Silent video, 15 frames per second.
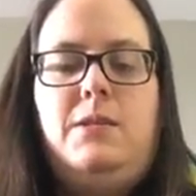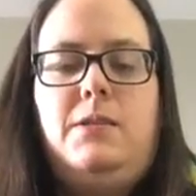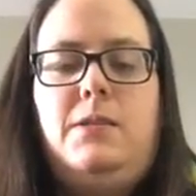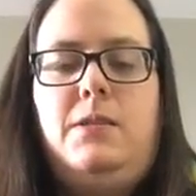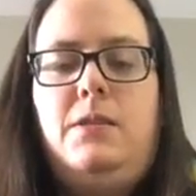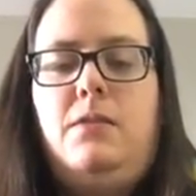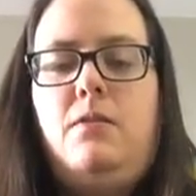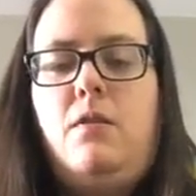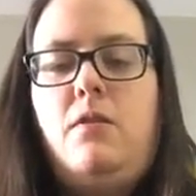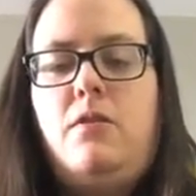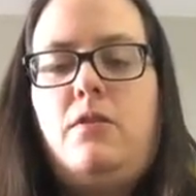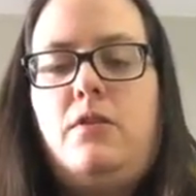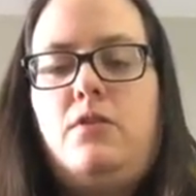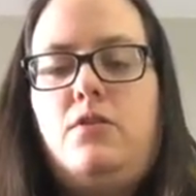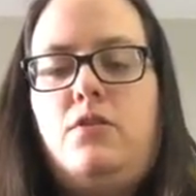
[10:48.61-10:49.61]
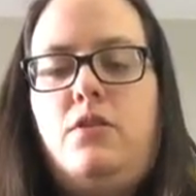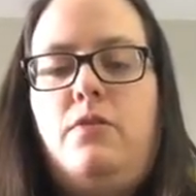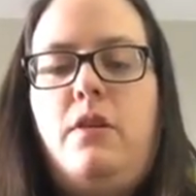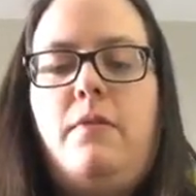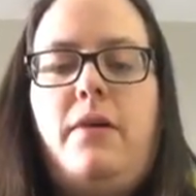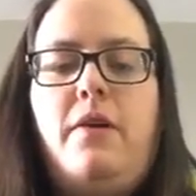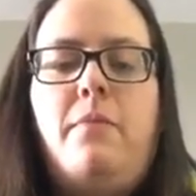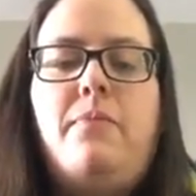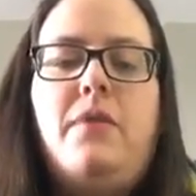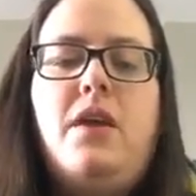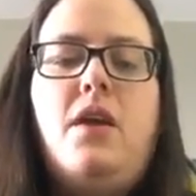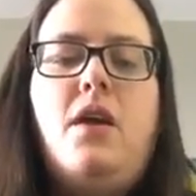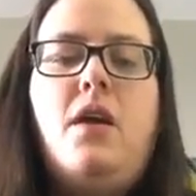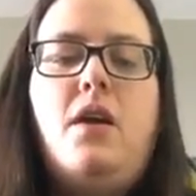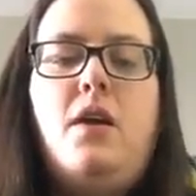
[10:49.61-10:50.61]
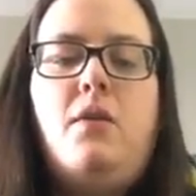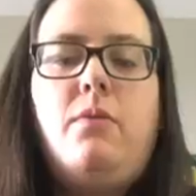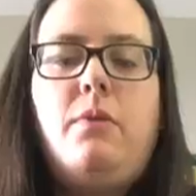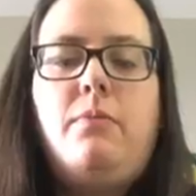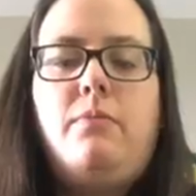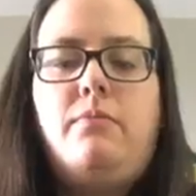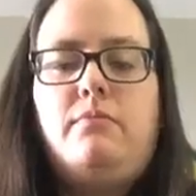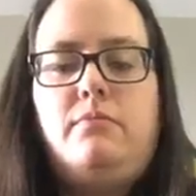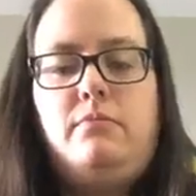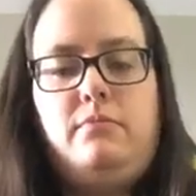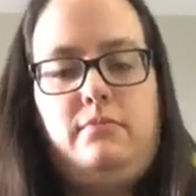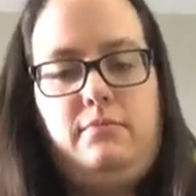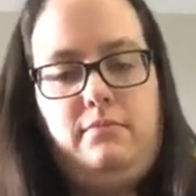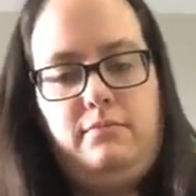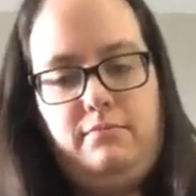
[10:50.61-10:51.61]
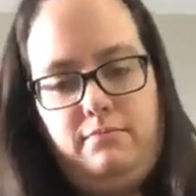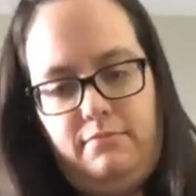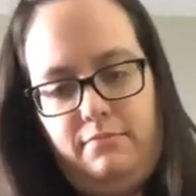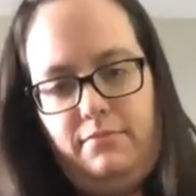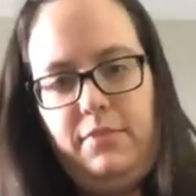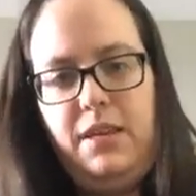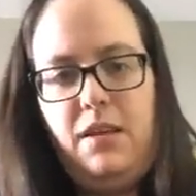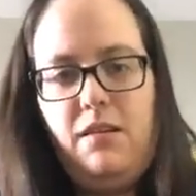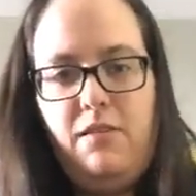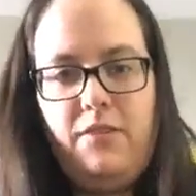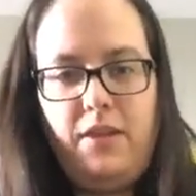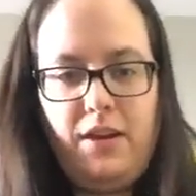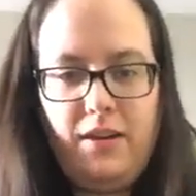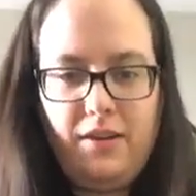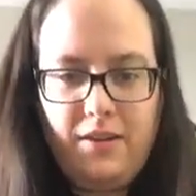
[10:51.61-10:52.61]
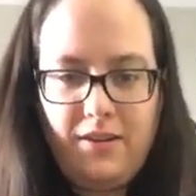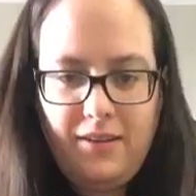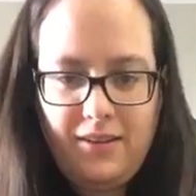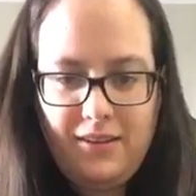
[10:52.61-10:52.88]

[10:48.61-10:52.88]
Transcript: It's a little harder because there's two. There we go. Get on there.